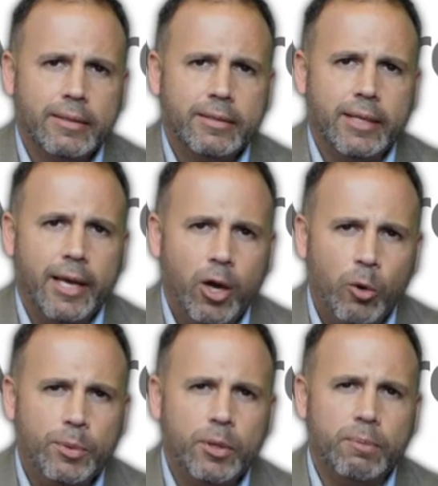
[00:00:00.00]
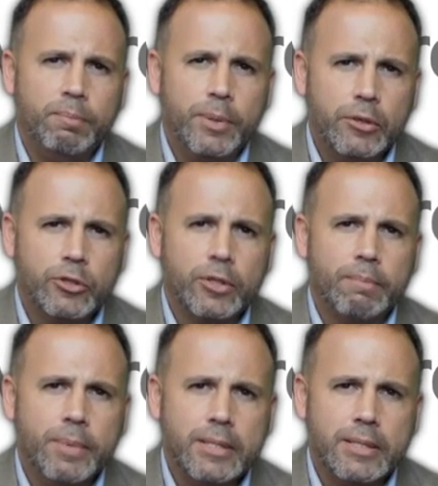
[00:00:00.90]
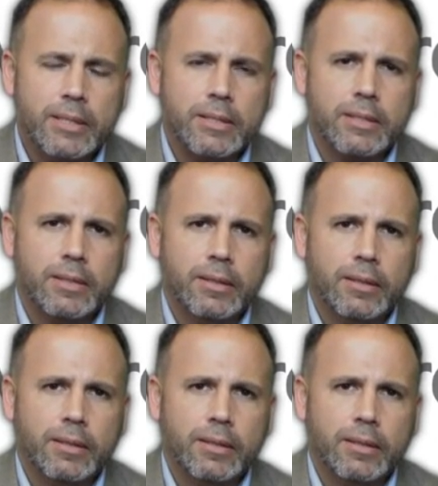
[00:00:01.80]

to help you build your business.